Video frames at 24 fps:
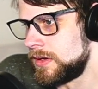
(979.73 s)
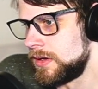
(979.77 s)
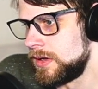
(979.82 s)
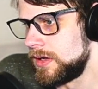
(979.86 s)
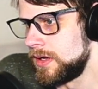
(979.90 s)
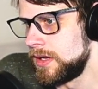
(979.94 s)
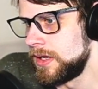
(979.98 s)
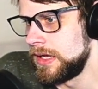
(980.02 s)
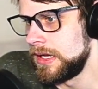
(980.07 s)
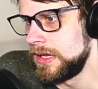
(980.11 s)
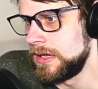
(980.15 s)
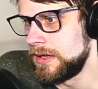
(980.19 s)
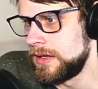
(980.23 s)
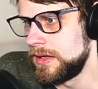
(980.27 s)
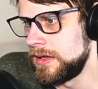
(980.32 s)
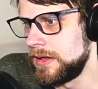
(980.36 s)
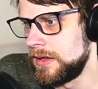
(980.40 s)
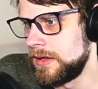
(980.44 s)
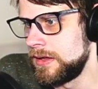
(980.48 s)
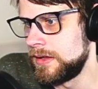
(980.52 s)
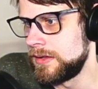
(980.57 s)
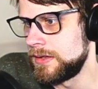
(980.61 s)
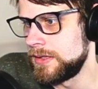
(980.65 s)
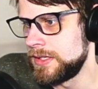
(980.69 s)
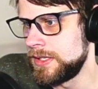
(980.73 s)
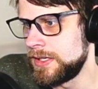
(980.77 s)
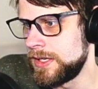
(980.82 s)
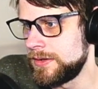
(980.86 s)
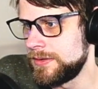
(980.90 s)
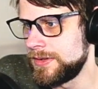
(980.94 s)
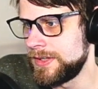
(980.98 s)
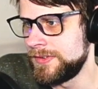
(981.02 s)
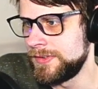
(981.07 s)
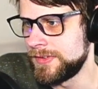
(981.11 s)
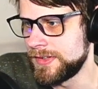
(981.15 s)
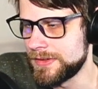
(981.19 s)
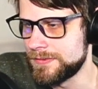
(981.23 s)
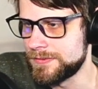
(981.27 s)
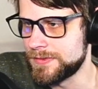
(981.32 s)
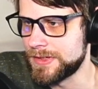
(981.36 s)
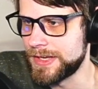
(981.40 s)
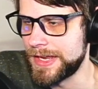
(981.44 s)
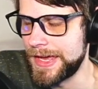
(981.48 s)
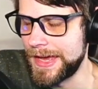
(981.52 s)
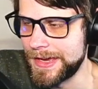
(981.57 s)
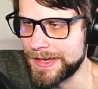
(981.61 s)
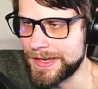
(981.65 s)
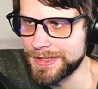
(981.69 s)
you know, let's give
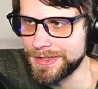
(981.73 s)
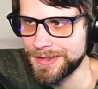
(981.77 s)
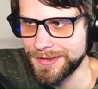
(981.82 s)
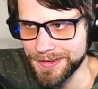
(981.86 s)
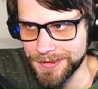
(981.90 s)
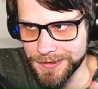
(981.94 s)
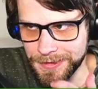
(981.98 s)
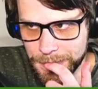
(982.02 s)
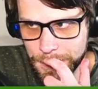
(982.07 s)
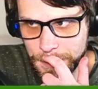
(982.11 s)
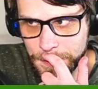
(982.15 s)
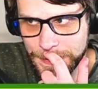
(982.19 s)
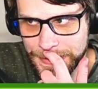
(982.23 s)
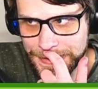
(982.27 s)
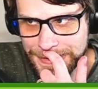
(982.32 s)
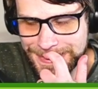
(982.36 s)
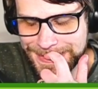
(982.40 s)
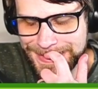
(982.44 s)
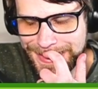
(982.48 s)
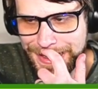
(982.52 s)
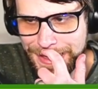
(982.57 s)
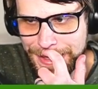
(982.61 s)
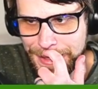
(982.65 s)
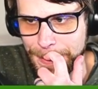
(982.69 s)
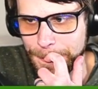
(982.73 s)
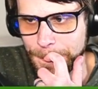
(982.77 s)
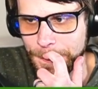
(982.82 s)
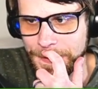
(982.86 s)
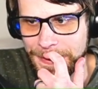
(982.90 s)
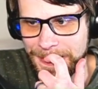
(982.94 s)
Nagy a little bit of time.